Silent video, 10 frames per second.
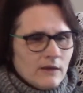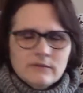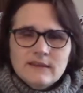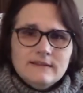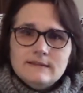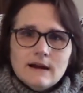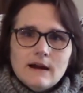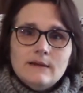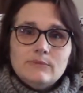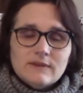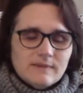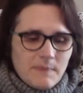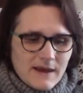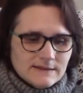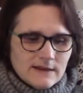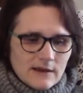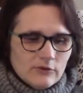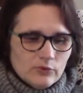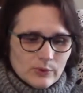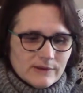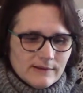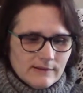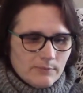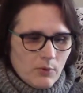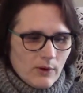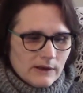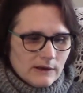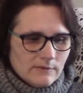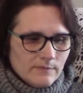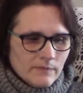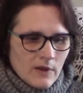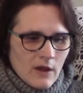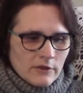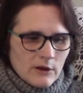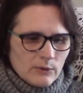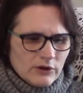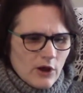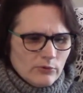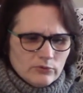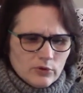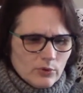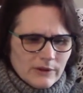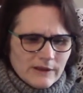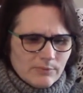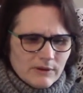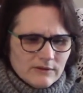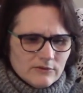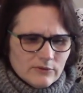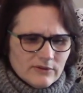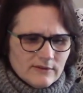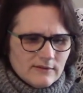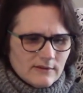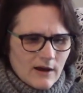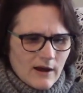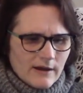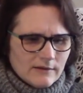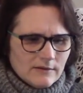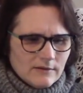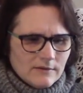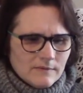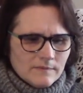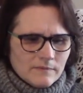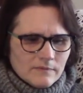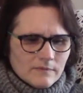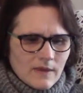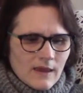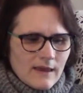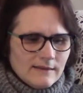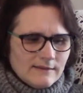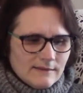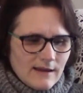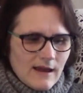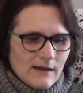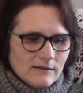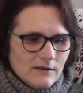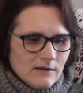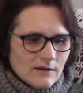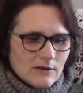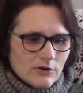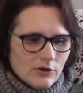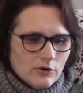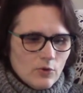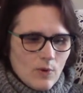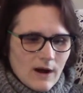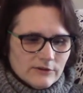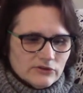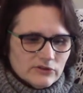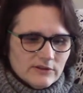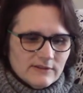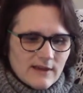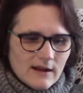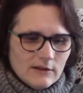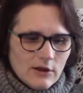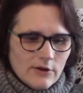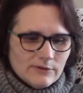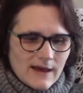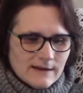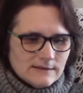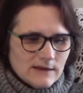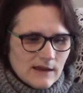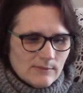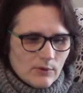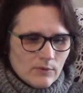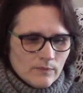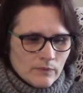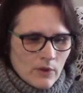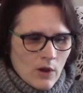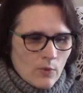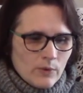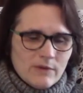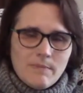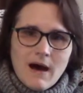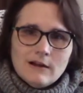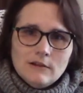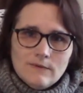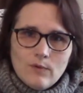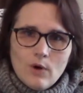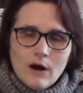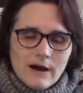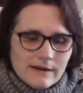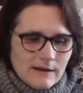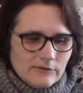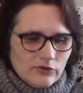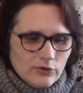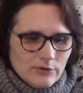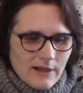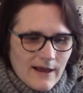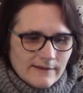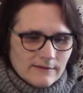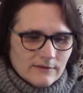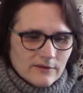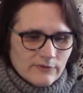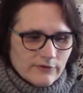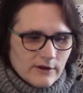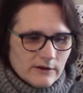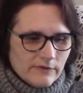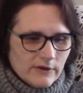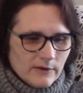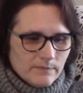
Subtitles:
This time, the spectators were disappointed. There were no dueling pistols inside. Instead, Colonel Washington sat alone at a table, with a bottle of wine and 2 glasses in front of him.